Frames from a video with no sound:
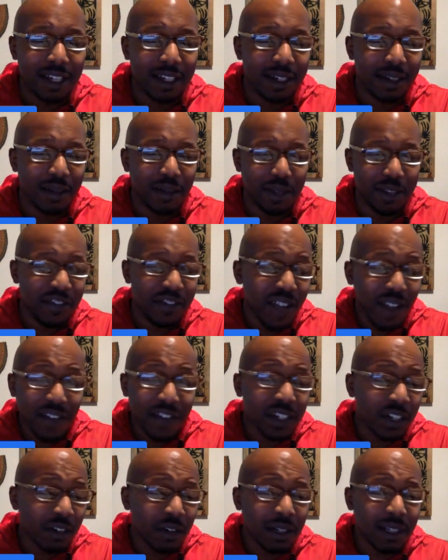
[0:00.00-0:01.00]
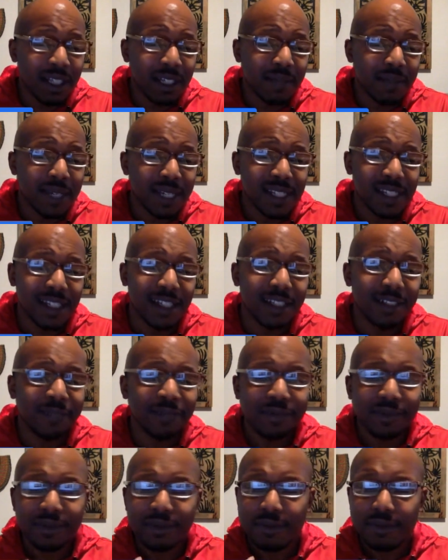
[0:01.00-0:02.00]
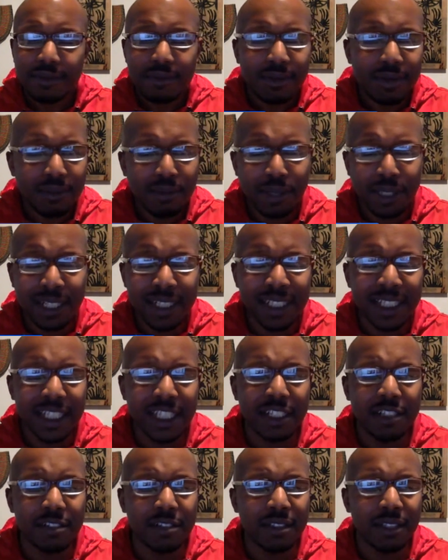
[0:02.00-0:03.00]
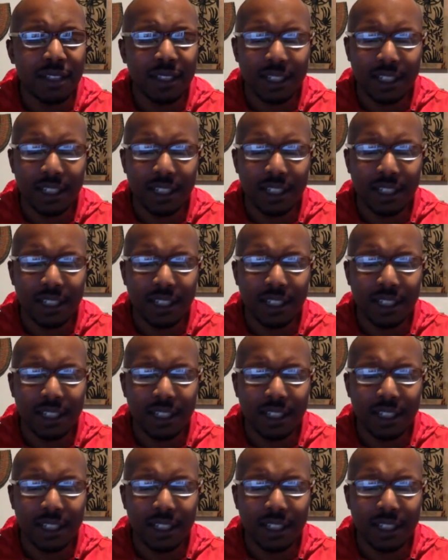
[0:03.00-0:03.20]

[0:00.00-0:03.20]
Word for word: know, if you have a notary commission, put it to use.